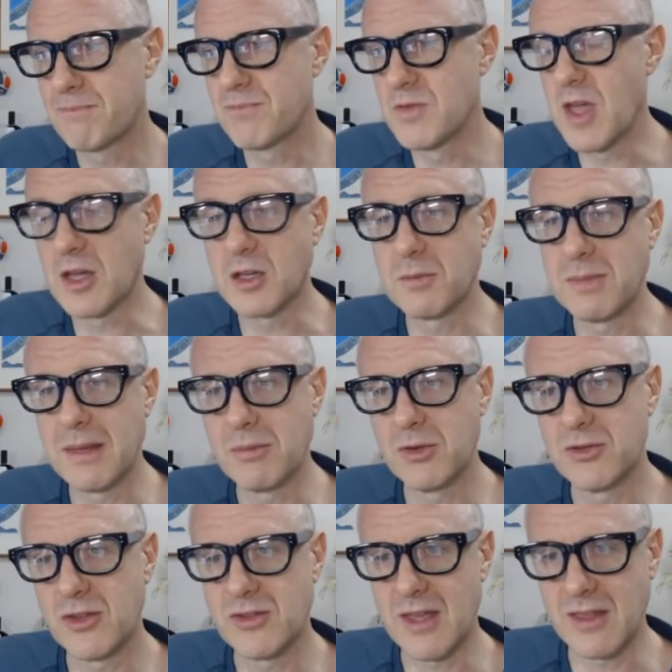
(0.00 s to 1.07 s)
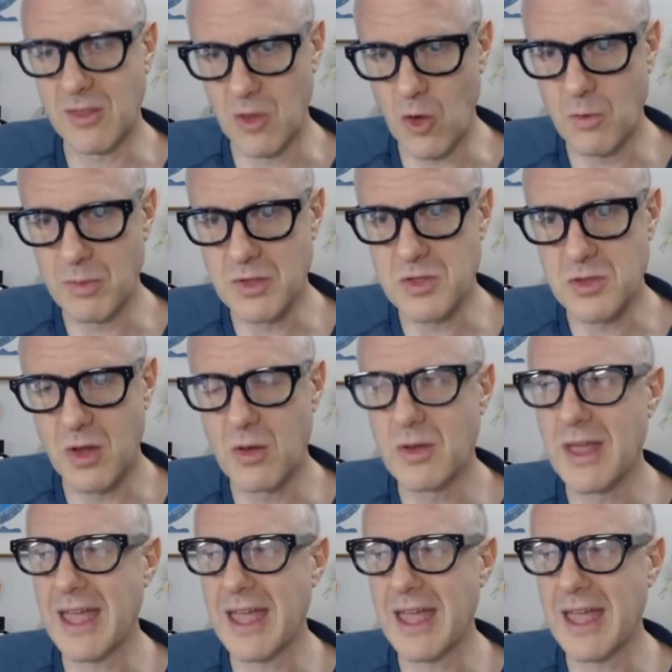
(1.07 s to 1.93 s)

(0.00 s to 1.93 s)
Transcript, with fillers: younger people to take the open slot,